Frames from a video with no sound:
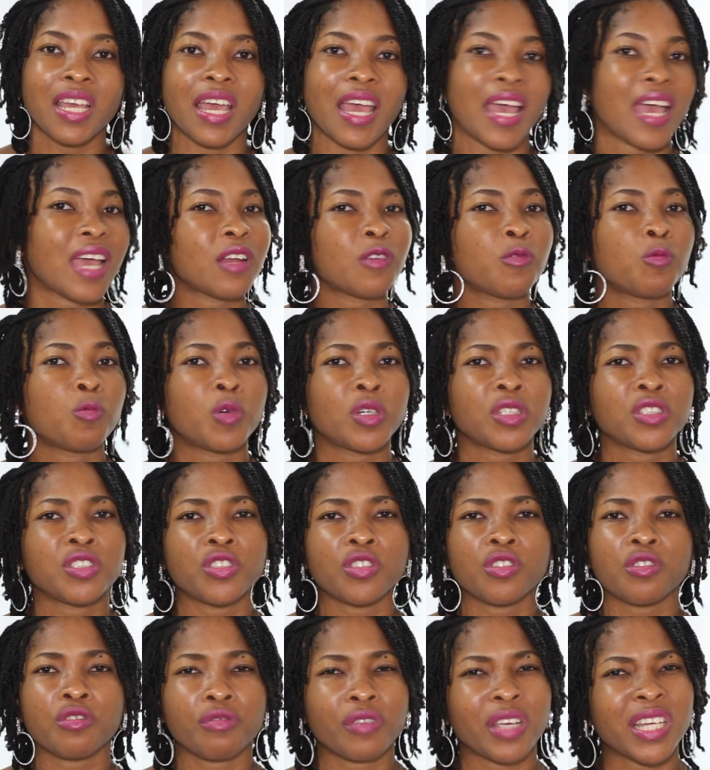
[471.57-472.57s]
And once
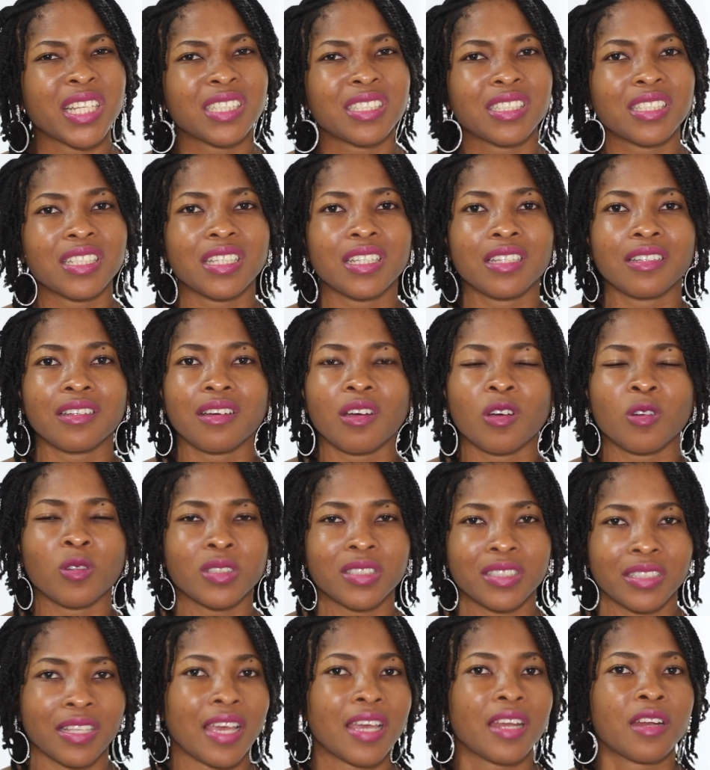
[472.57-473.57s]
you're renting
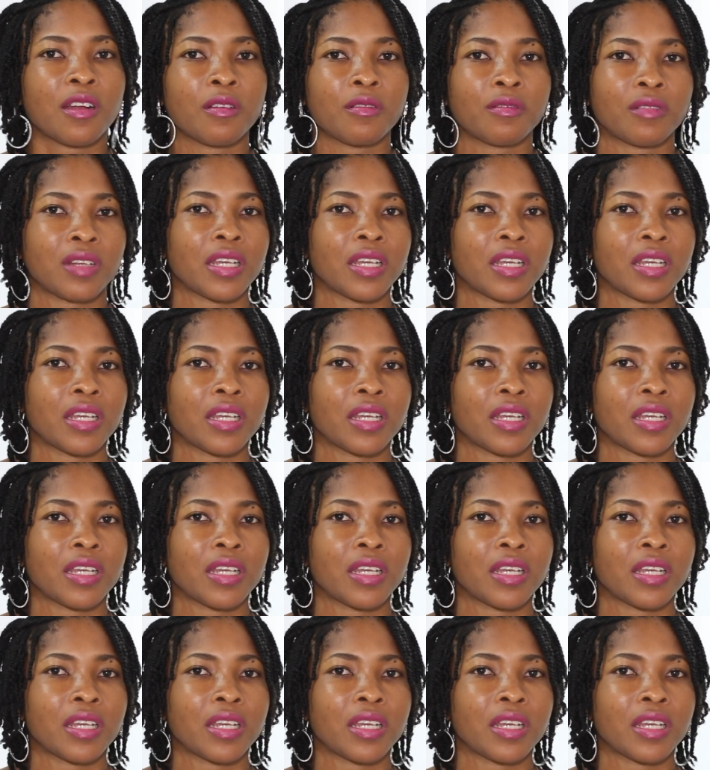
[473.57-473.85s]
outside of